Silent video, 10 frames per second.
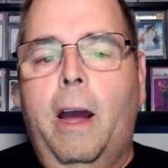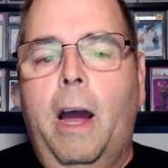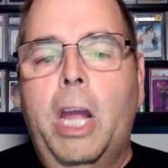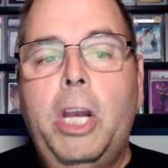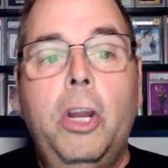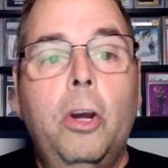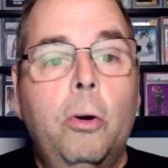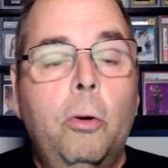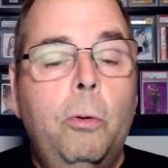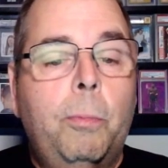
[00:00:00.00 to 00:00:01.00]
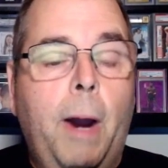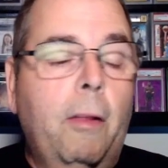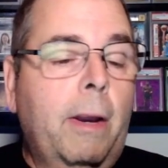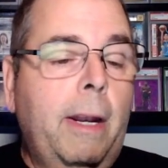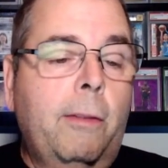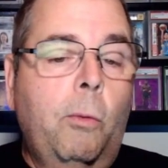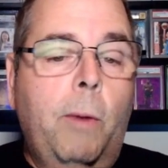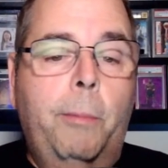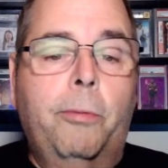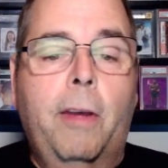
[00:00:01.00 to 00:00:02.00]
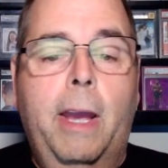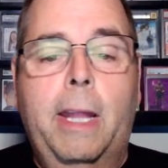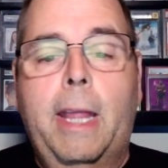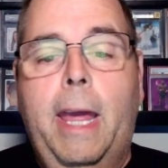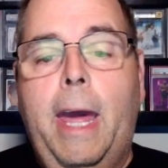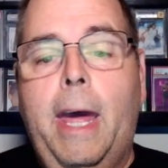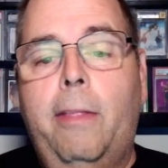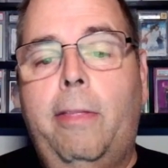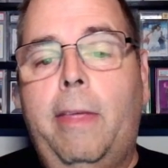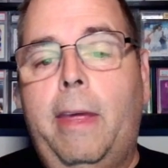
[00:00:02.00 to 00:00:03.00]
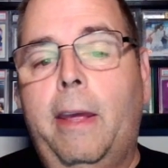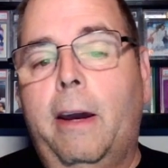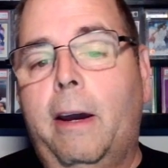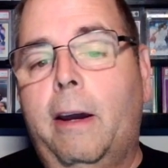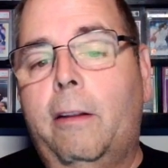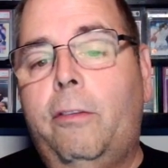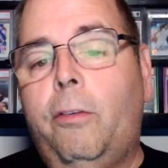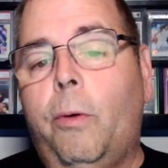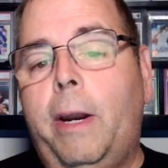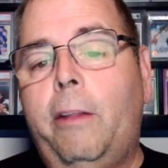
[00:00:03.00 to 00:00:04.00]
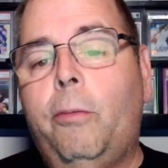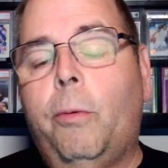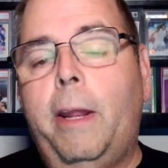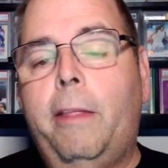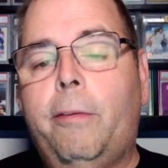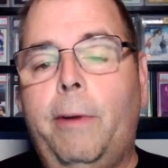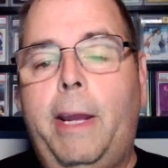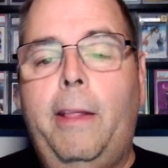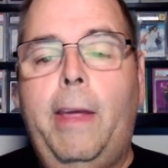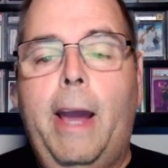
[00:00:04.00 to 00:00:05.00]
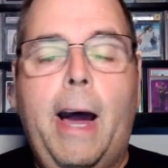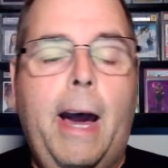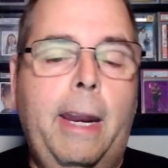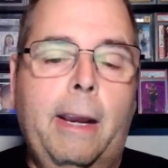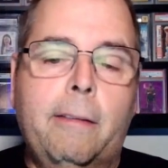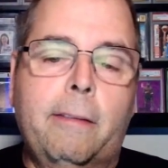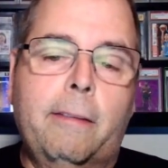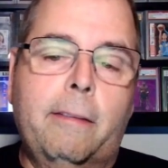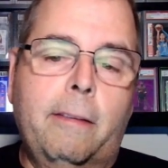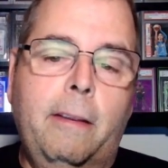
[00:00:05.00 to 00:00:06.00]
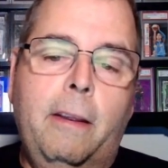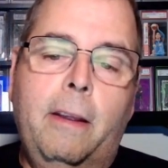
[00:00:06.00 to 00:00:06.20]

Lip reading: I knew by looking at the website, they had the 2023, the Onyx